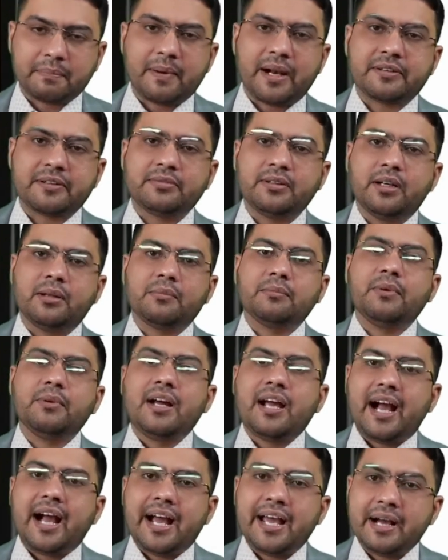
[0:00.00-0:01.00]
platform,
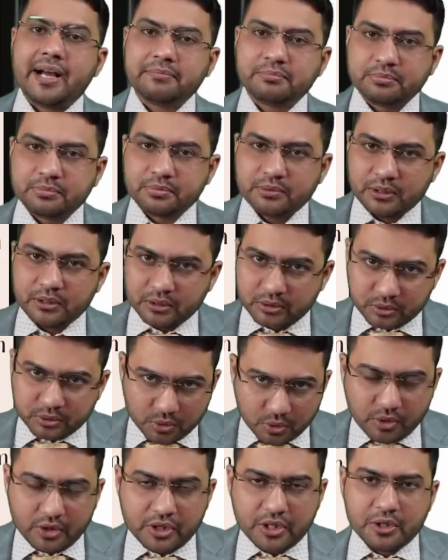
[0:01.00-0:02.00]
I have
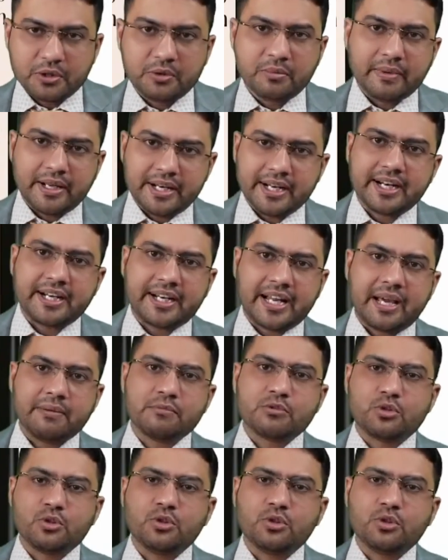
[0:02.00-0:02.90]
told you many a times,